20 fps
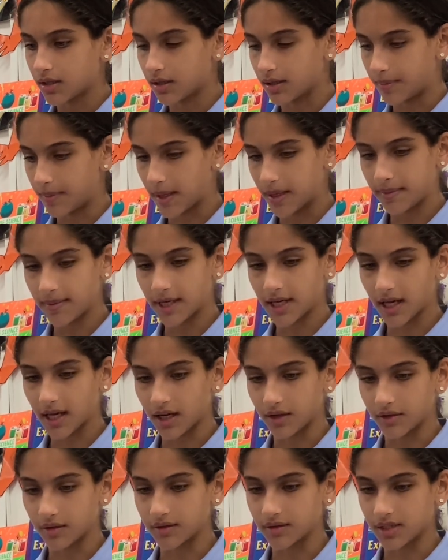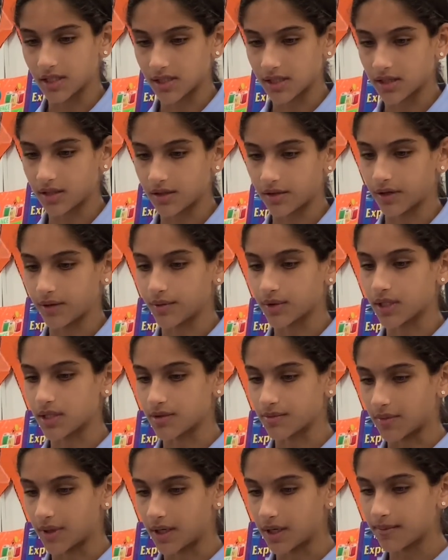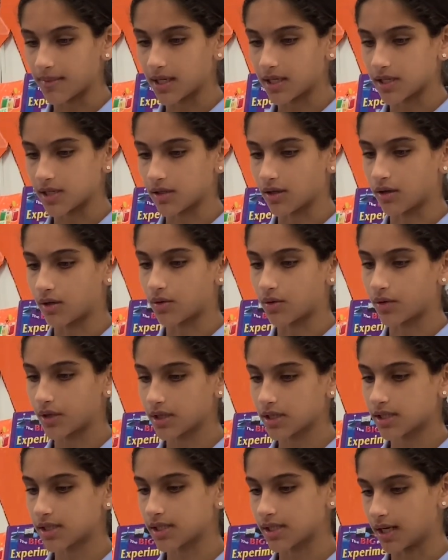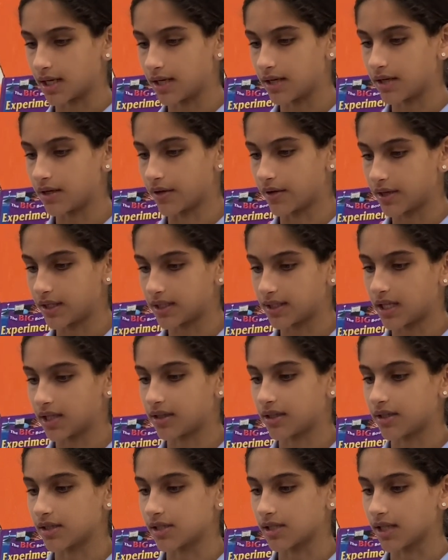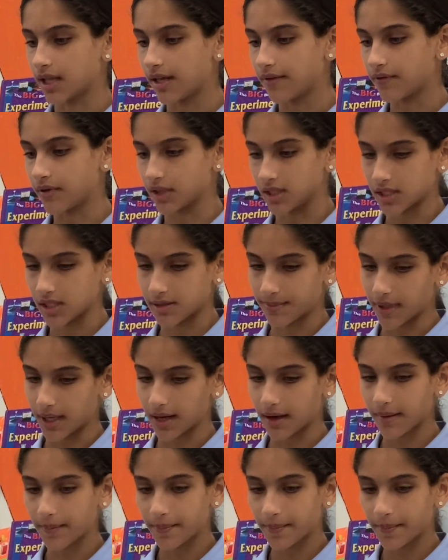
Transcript: the baby kangaroo doesn't agree with his mom and is on Horton's side, agreeing that there's life on the speck.